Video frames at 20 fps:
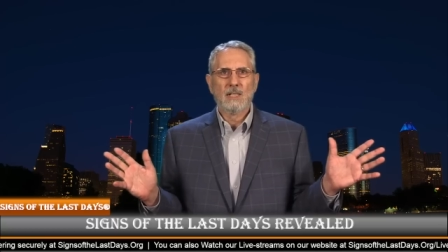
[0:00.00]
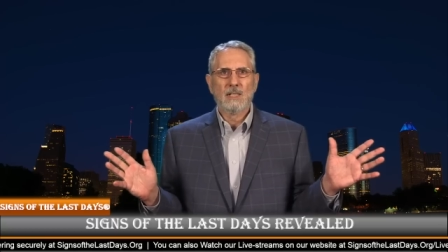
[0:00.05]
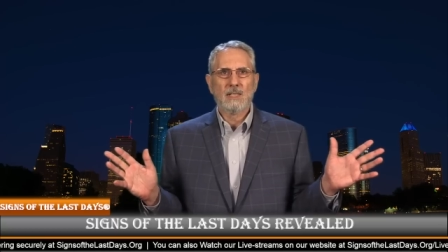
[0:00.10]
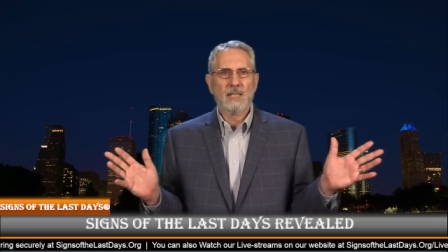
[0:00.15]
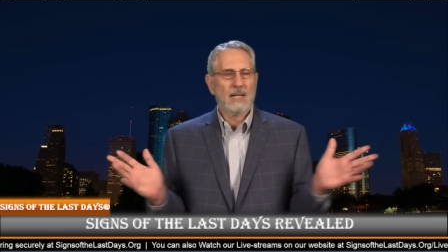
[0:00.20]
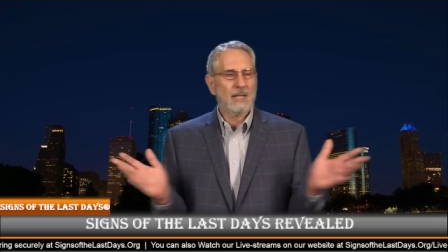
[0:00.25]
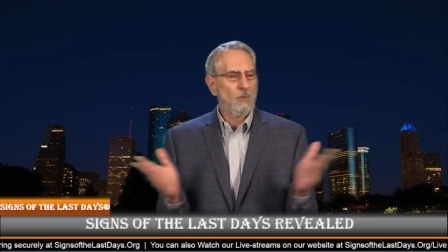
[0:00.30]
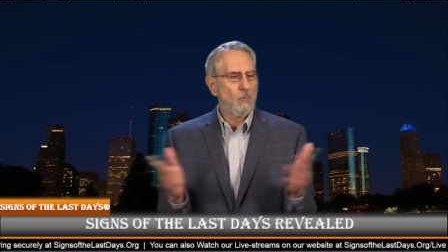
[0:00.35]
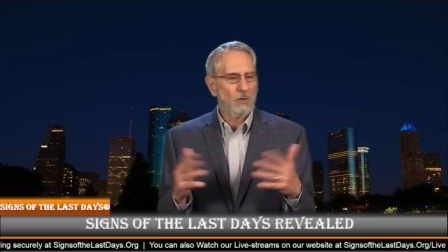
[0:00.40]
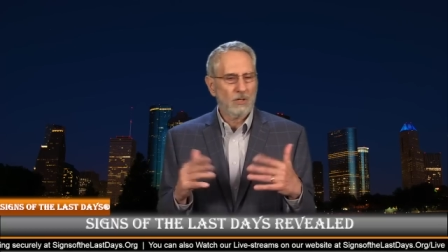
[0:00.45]

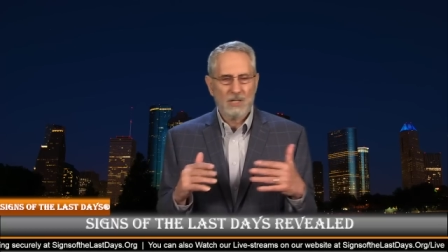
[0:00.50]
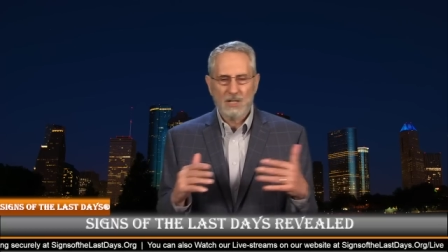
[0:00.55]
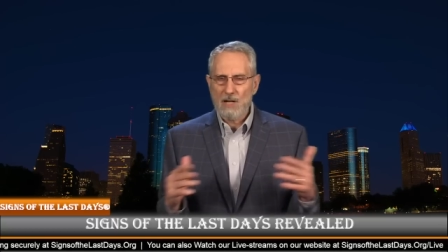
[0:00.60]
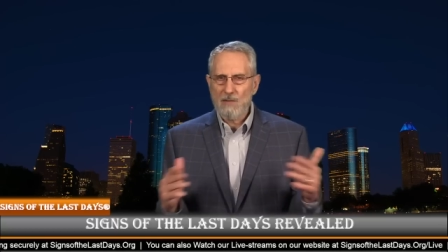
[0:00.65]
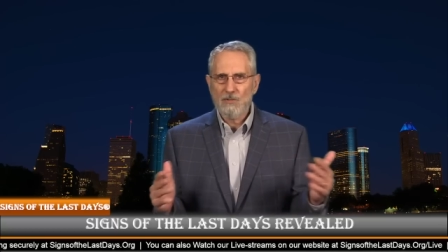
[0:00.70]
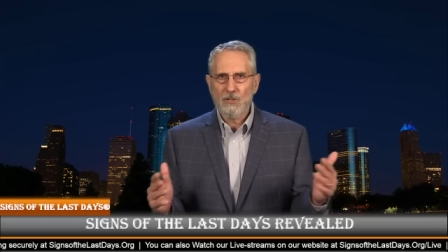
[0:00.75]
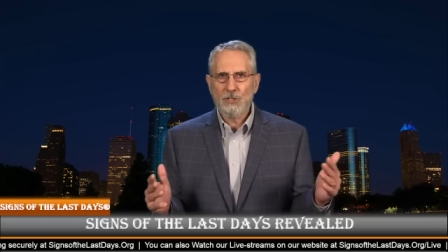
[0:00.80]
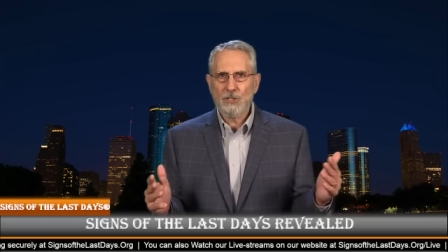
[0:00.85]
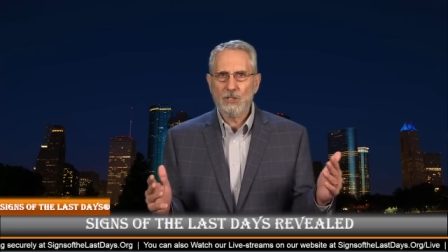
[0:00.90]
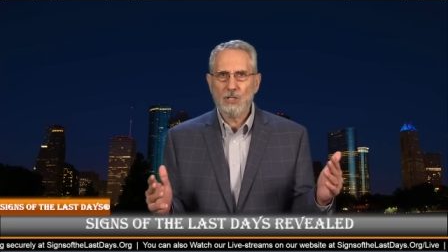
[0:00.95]
that it would
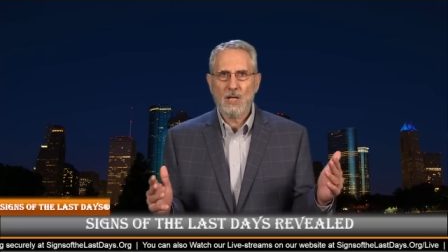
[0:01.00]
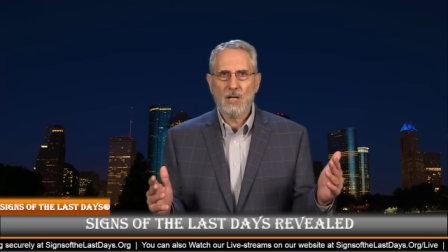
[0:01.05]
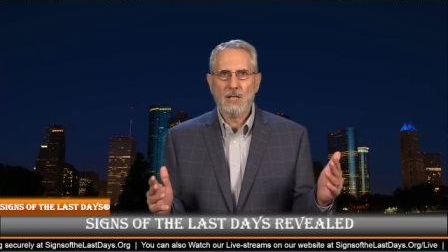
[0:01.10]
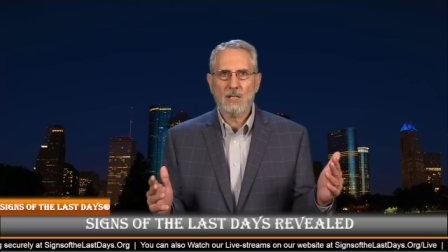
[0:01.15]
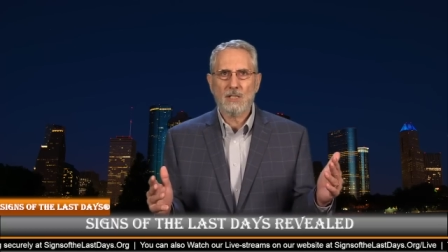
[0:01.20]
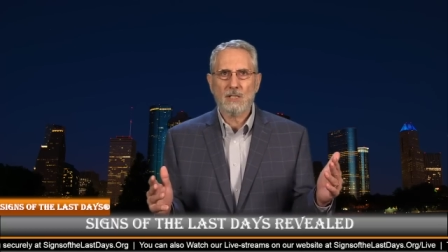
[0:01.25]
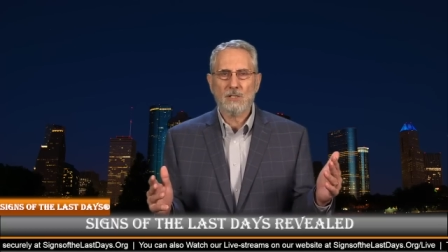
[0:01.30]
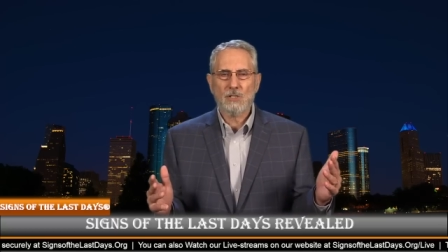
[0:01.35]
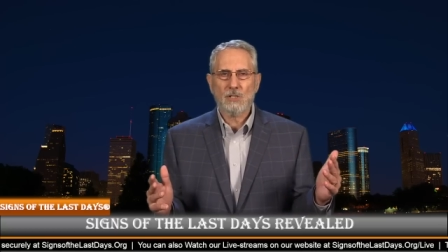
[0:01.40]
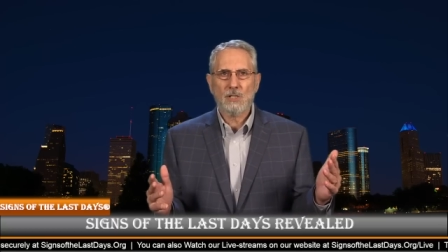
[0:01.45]
never
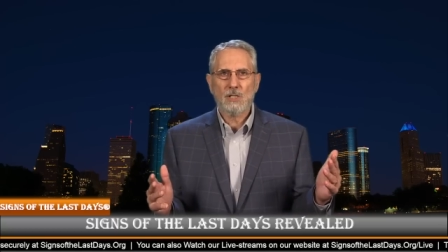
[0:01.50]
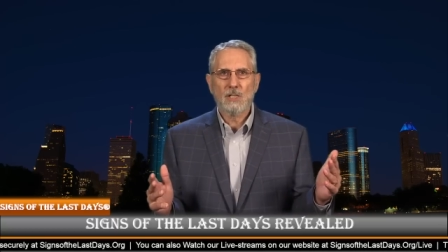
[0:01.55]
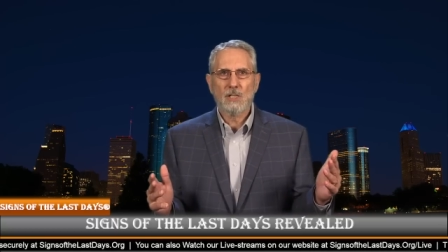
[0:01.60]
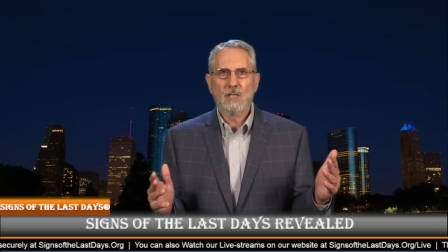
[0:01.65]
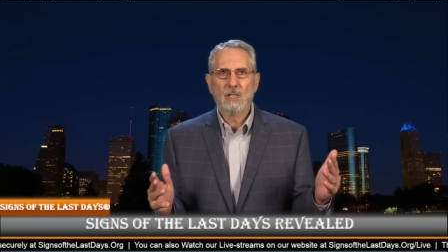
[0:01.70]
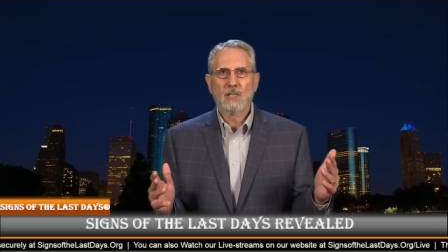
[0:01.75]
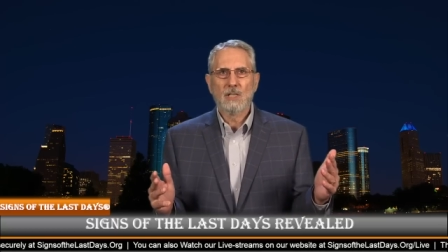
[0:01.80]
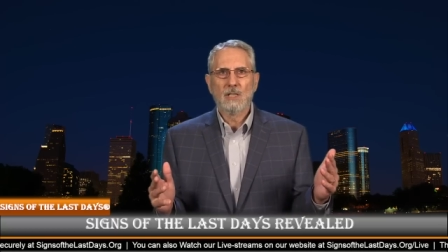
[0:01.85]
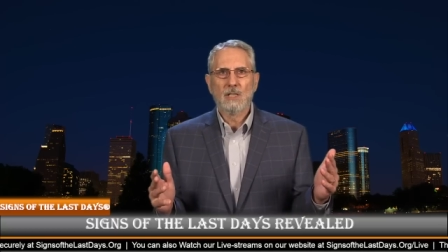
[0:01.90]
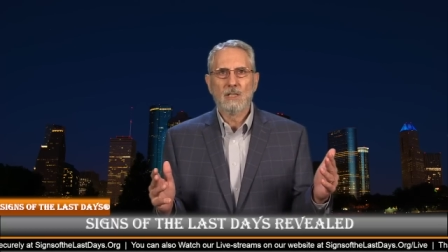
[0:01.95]
change,
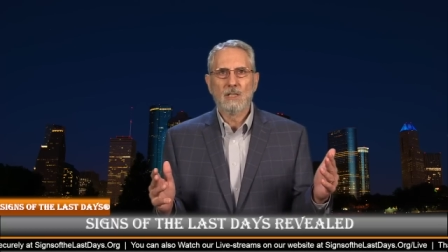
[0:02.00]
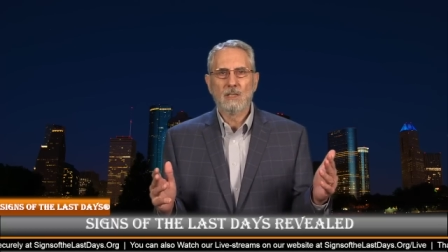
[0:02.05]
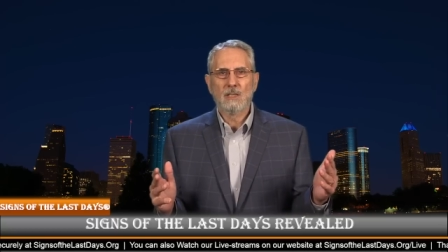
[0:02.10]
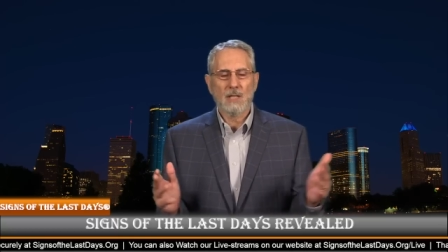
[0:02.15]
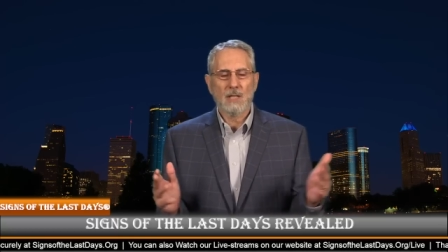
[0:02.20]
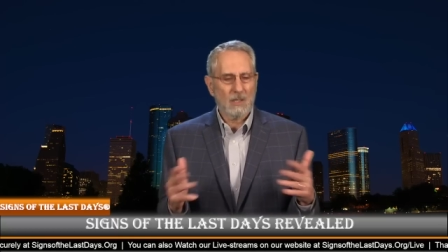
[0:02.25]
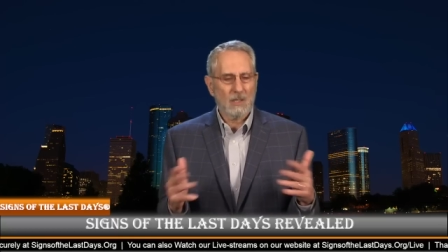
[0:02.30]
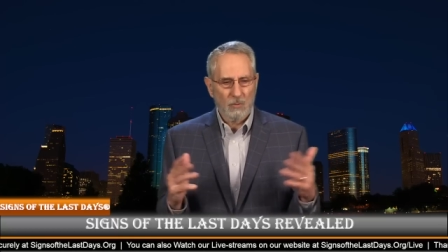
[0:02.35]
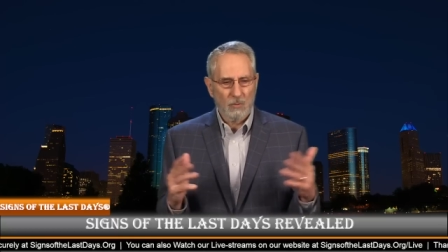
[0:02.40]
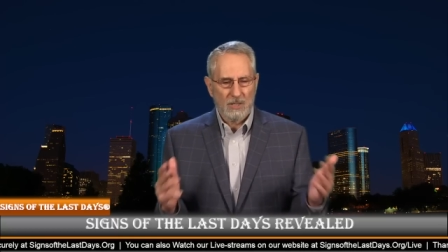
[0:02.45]

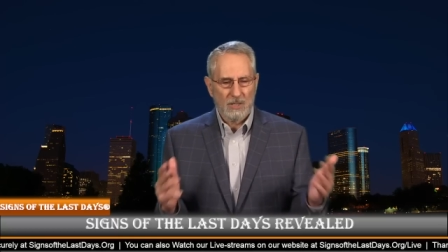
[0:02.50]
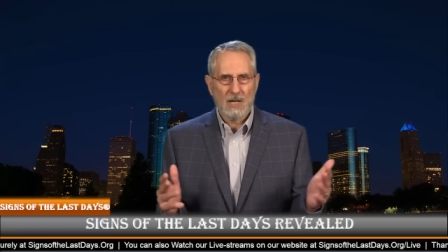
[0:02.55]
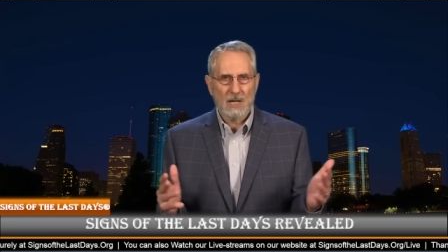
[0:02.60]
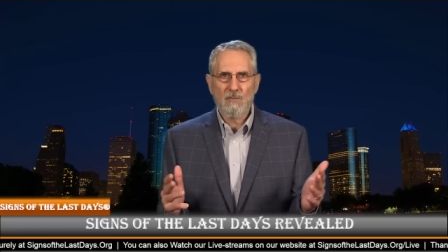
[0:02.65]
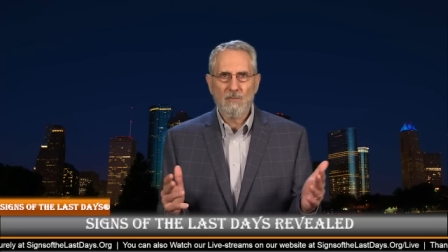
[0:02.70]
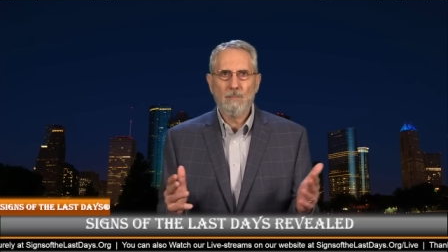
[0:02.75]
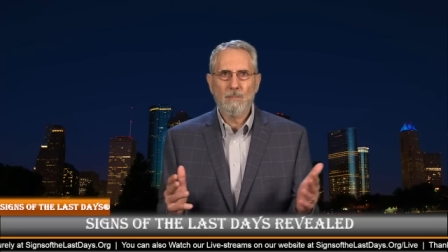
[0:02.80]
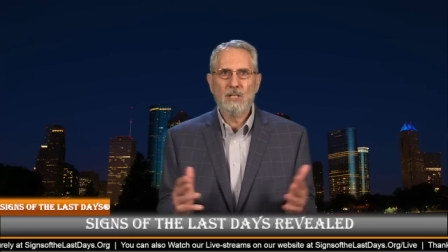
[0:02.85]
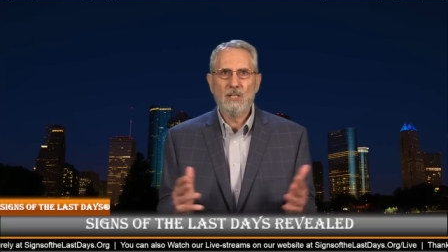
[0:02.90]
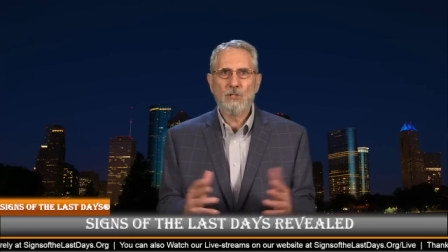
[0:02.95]
that it would
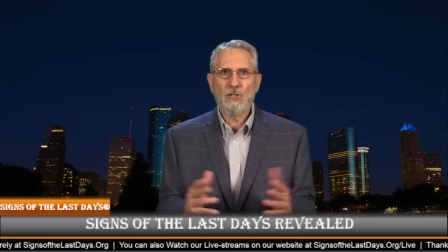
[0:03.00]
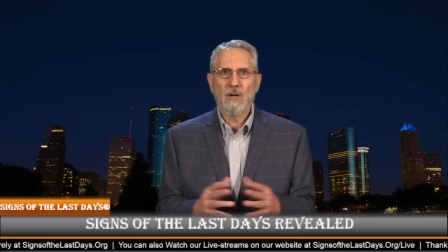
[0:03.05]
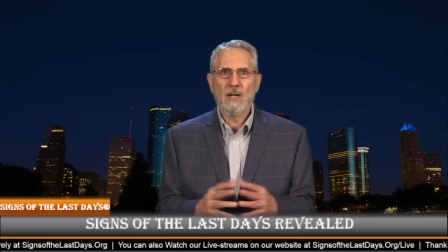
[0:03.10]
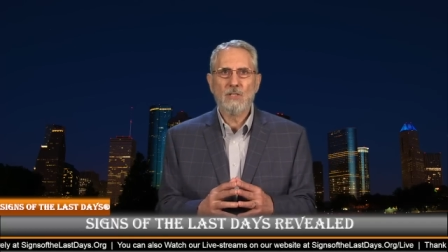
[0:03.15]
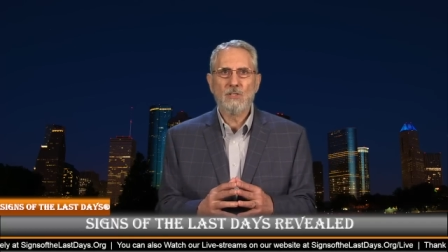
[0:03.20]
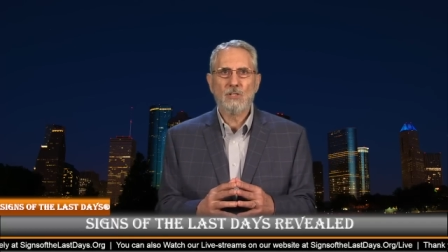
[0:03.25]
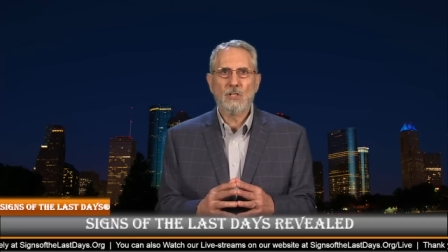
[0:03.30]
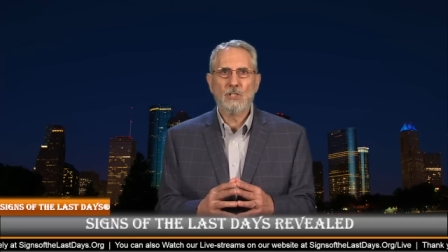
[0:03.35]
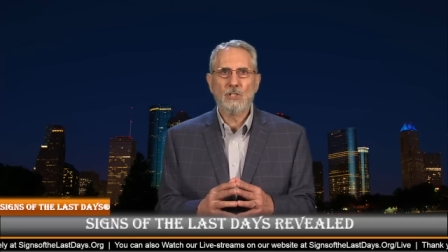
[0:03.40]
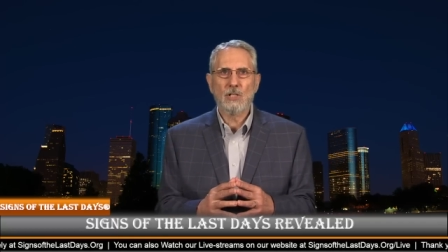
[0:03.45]
never be
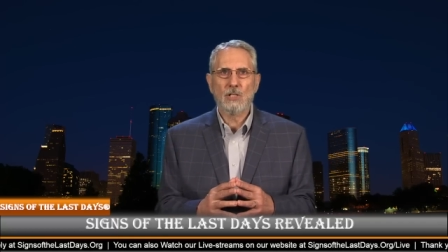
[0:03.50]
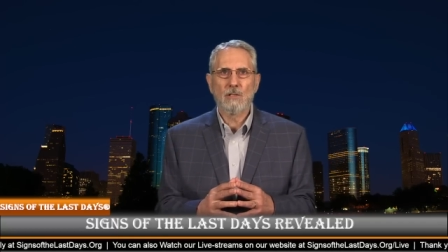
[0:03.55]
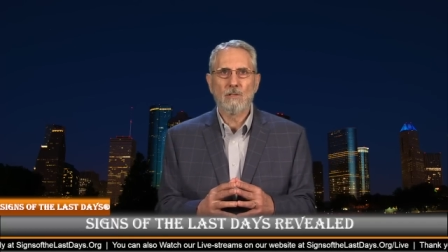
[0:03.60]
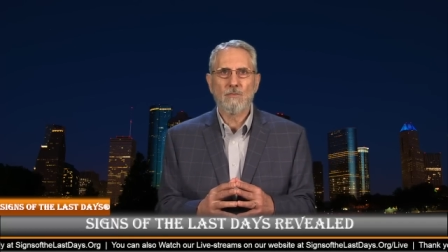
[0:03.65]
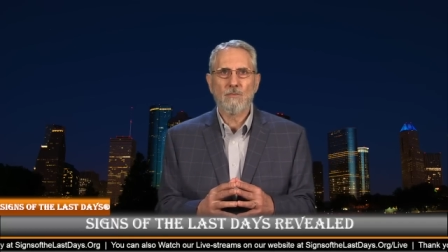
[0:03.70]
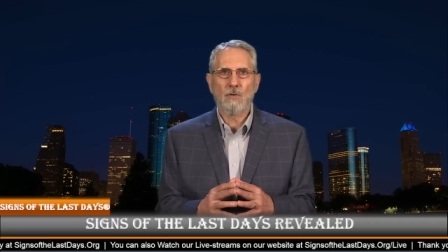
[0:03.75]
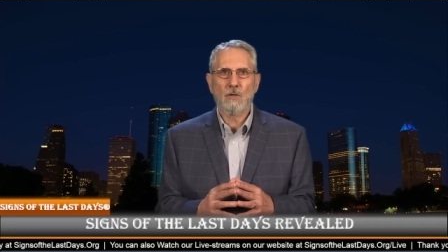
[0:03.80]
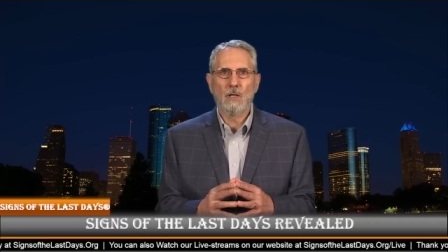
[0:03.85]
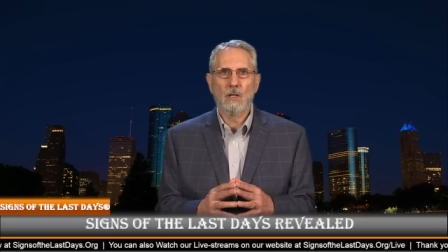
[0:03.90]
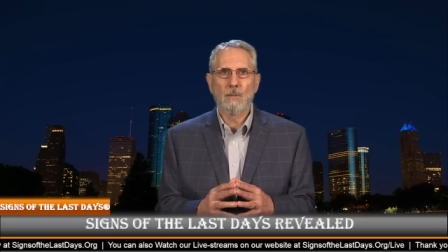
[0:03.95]
transitioned
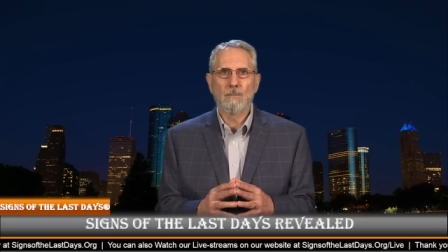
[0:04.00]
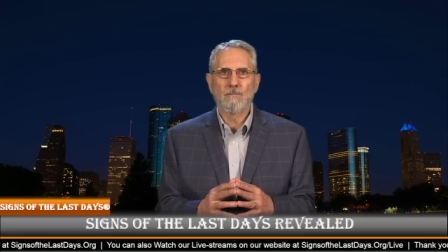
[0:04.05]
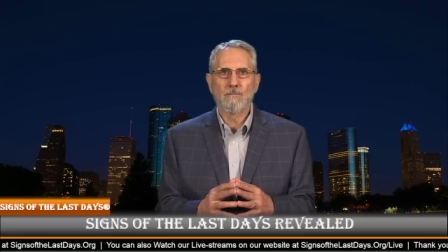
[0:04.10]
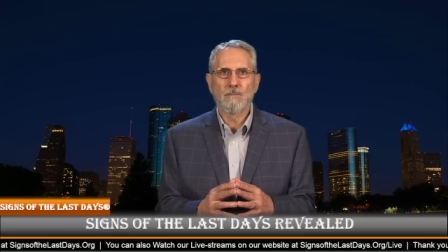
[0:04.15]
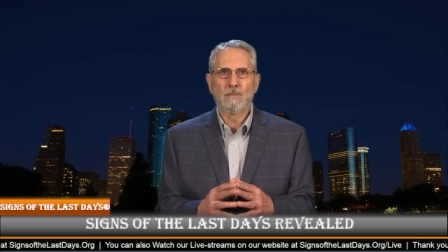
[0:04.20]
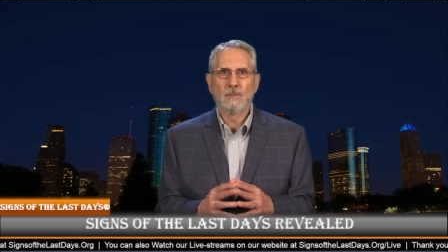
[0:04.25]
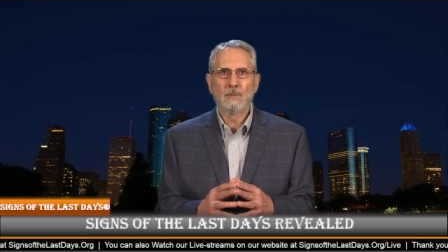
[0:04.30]
from.